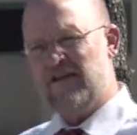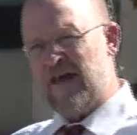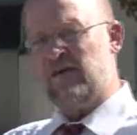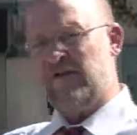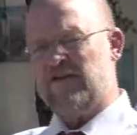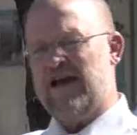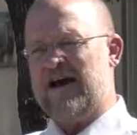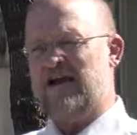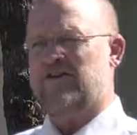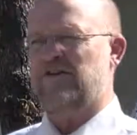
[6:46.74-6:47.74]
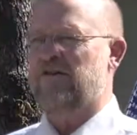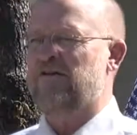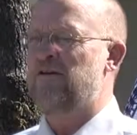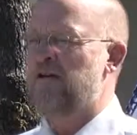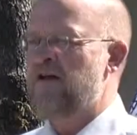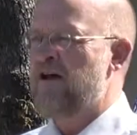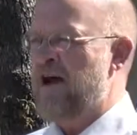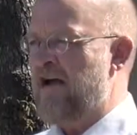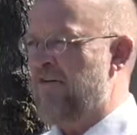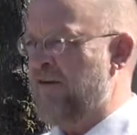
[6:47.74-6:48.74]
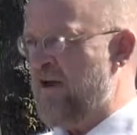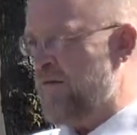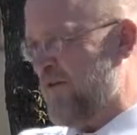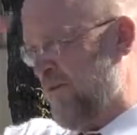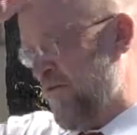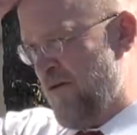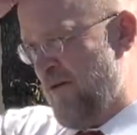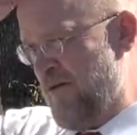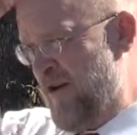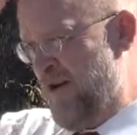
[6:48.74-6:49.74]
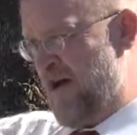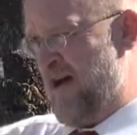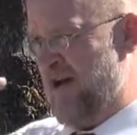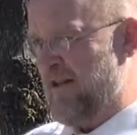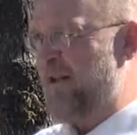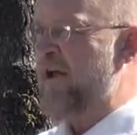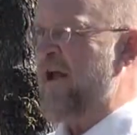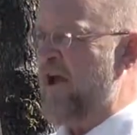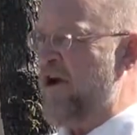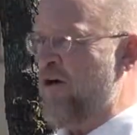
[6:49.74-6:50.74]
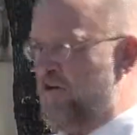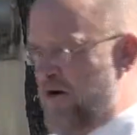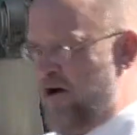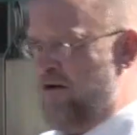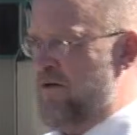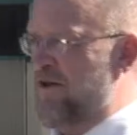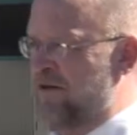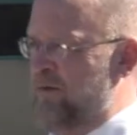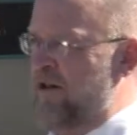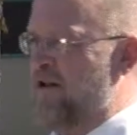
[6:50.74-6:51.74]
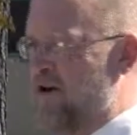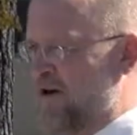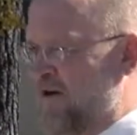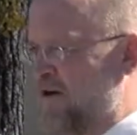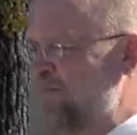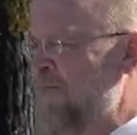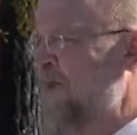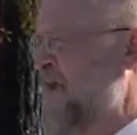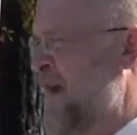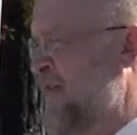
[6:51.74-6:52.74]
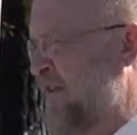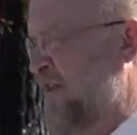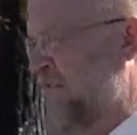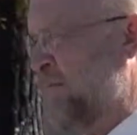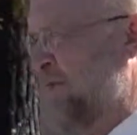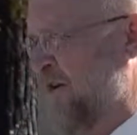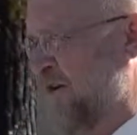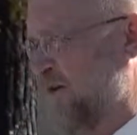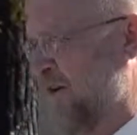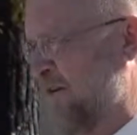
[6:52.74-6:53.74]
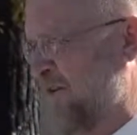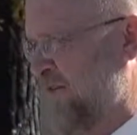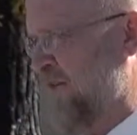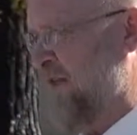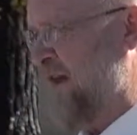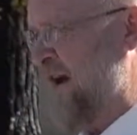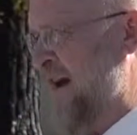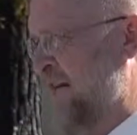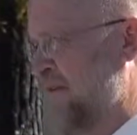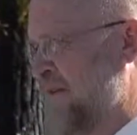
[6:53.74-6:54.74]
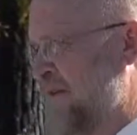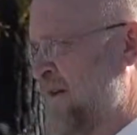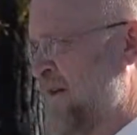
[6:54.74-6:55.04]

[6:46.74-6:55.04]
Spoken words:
That was the attitude. I was able to let my hair grow a little bit longer, and the discipline was relatively lax.